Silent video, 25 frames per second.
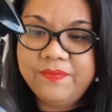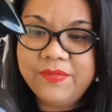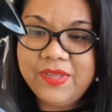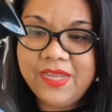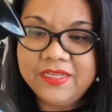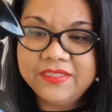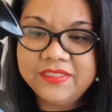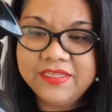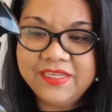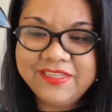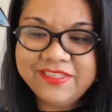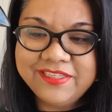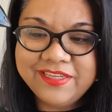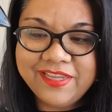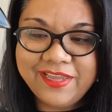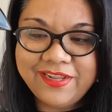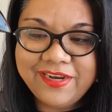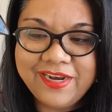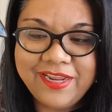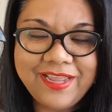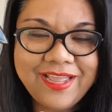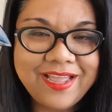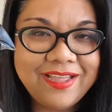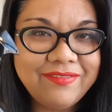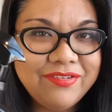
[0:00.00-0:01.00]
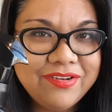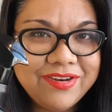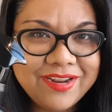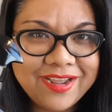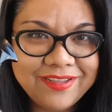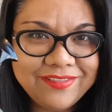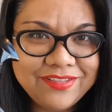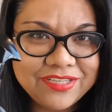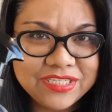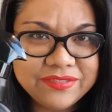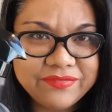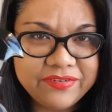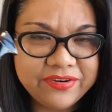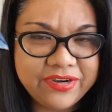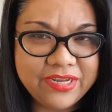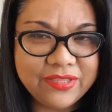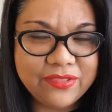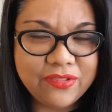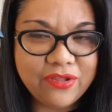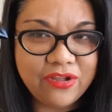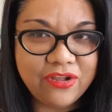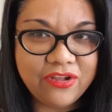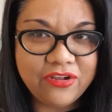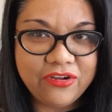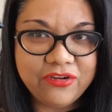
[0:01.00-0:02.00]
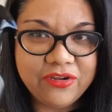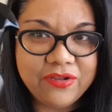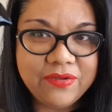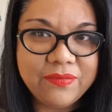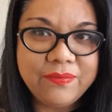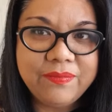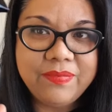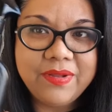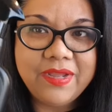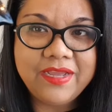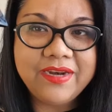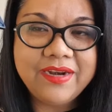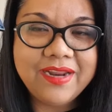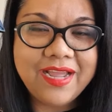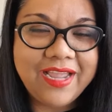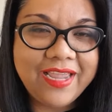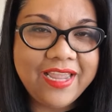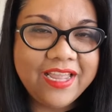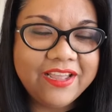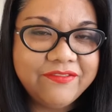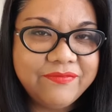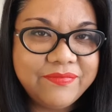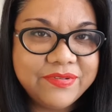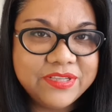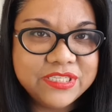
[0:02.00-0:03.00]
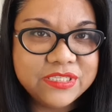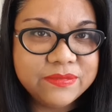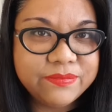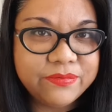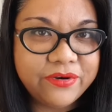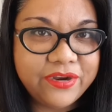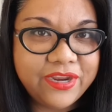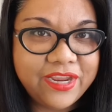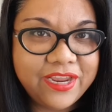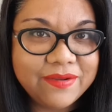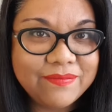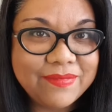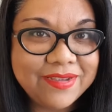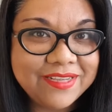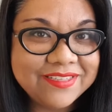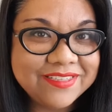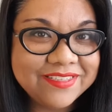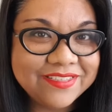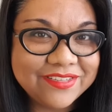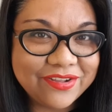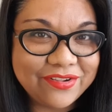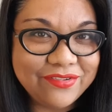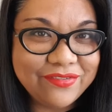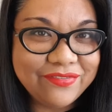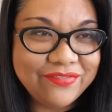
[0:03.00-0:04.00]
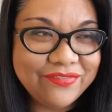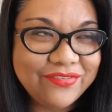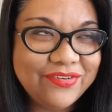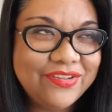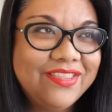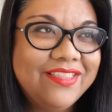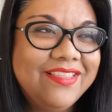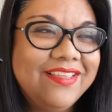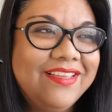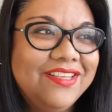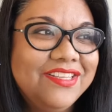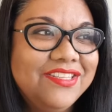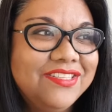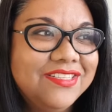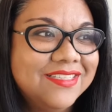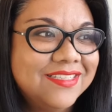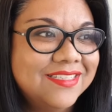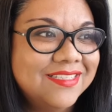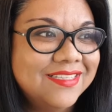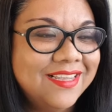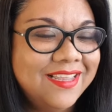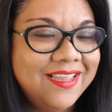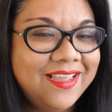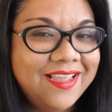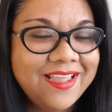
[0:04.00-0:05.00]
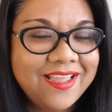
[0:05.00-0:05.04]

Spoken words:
As I said, I haven't had this very long, but I have been spraying myself with this,